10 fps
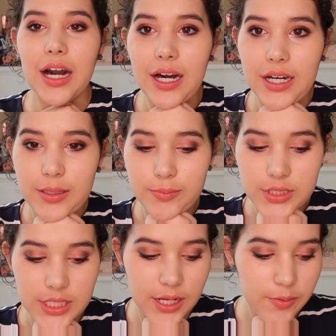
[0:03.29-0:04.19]

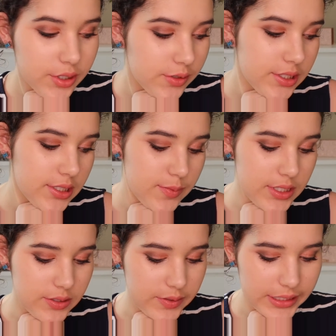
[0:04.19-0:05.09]
Today we're going to
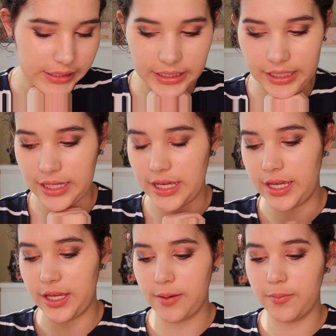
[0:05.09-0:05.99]
be doing
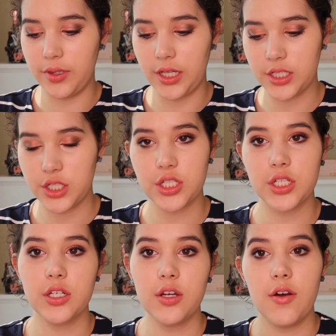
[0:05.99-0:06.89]
a
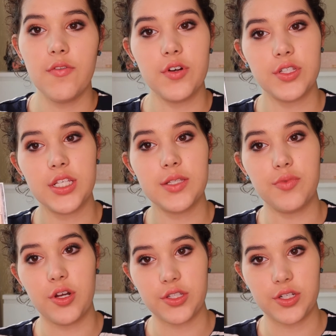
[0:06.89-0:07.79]
blush versus
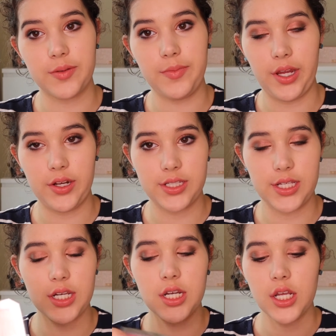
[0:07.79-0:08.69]
bronzer
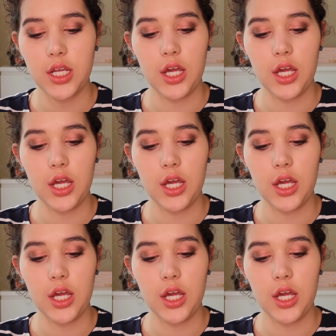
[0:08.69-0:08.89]
comparison,